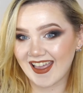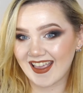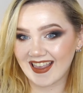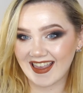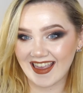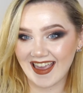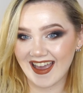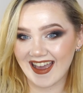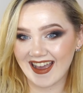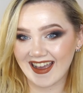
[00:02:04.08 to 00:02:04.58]

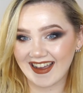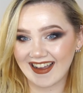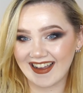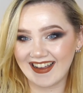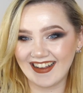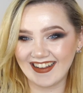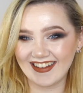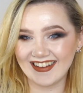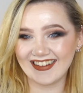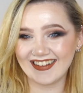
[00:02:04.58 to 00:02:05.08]
Yeah.
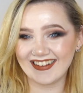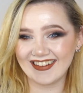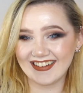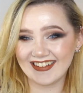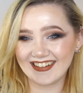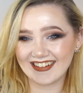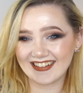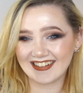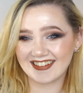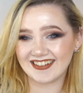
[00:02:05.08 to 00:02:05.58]

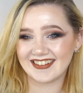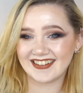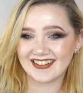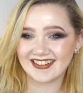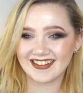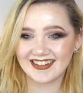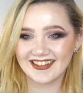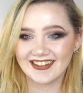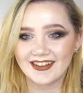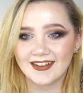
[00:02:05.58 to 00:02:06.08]

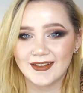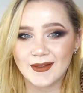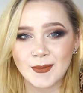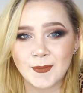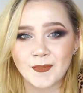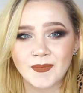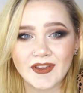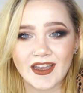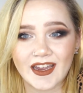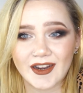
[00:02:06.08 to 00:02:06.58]

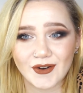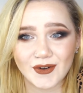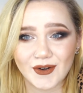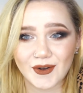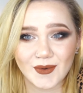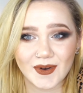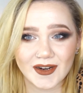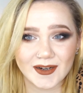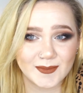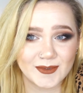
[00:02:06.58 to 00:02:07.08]
I don't know
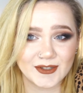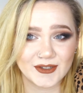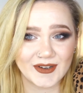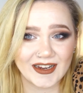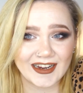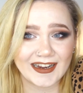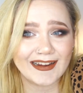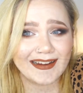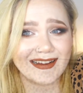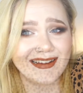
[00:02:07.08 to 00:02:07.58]
what I'm doing.